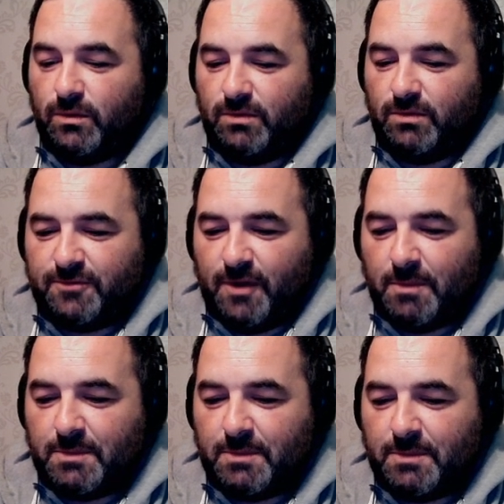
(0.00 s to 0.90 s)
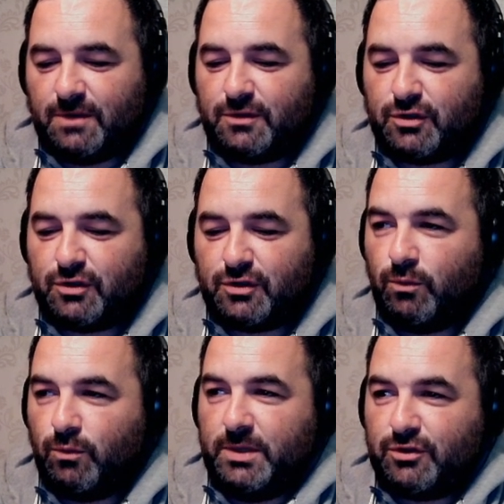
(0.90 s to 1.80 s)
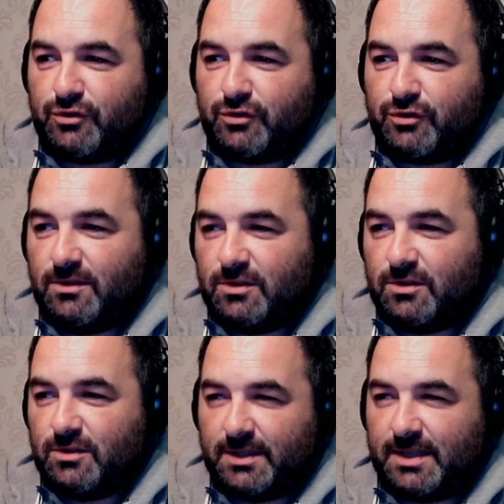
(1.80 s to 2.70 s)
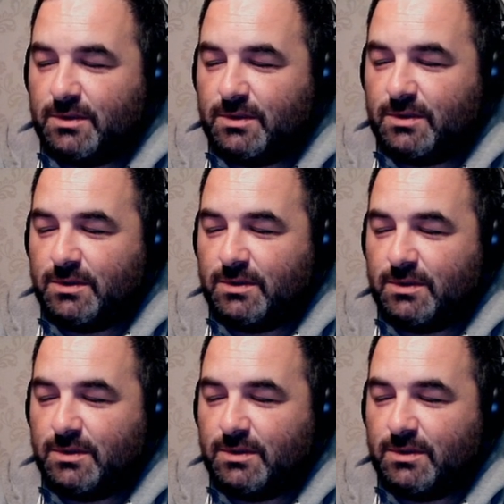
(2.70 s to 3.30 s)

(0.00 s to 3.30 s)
from a position of strength, would we strengthen, stuff like that was said.